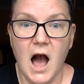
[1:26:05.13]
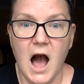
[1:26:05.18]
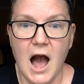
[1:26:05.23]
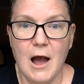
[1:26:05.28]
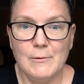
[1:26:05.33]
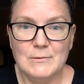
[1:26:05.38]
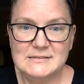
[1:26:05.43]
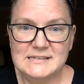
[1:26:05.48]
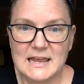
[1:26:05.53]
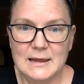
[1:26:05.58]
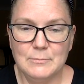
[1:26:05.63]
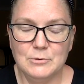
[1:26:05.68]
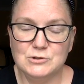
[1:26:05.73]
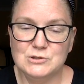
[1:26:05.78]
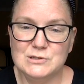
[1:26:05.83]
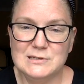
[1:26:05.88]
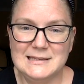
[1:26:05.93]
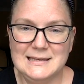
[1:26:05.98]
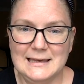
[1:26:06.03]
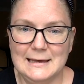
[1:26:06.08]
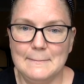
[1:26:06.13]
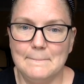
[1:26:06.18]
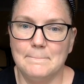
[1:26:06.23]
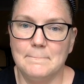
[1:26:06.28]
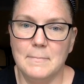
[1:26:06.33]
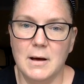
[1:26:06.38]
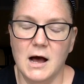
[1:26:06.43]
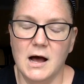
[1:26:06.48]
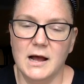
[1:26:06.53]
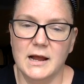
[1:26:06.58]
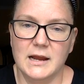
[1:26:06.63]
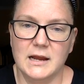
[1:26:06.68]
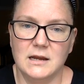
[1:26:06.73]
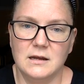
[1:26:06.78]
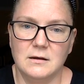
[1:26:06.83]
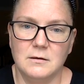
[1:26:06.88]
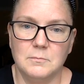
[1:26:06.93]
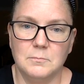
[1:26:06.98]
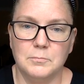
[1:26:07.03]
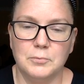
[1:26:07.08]
I was able to get
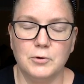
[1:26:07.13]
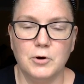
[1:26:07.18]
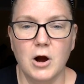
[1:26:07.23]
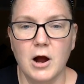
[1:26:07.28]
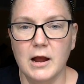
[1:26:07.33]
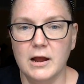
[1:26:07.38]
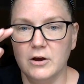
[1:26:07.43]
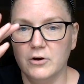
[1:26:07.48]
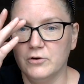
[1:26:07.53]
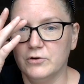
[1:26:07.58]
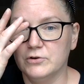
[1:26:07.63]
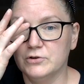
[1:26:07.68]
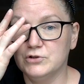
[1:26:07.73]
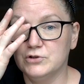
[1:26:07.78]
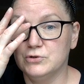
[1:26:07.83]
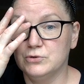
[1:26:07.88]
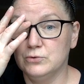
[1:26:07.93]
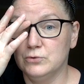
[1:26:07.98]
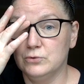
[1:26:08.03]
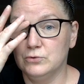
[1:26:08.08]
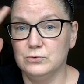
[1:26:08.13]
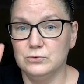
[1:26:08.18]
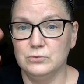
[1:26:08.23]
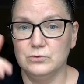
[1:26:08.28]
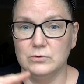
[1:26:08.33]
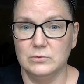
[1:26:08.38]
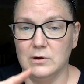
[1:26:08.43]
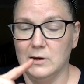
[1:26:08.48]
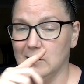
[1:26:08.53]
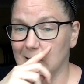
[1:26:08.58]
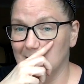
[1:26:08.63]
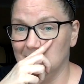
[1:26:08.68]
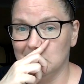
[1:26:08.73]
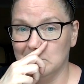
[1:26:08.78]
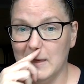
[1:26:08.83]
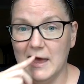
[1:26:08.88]
mine prior to um,